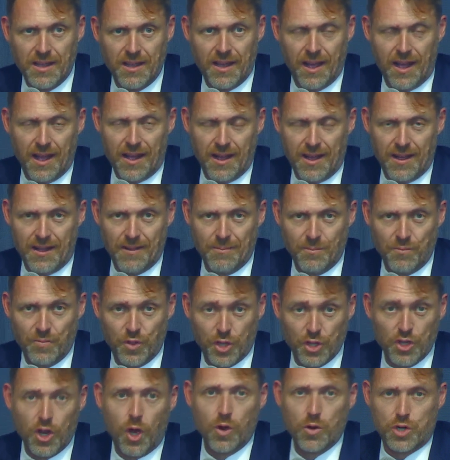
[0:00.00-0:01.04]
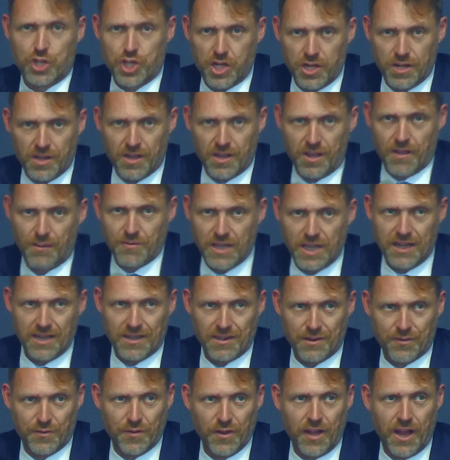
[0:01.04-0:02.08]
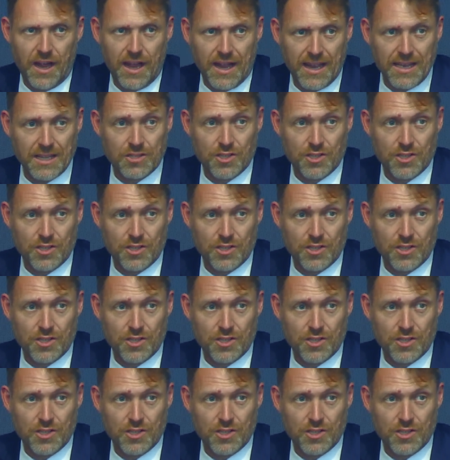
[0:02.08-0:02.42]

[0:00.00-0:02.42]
the notion of getting to fly,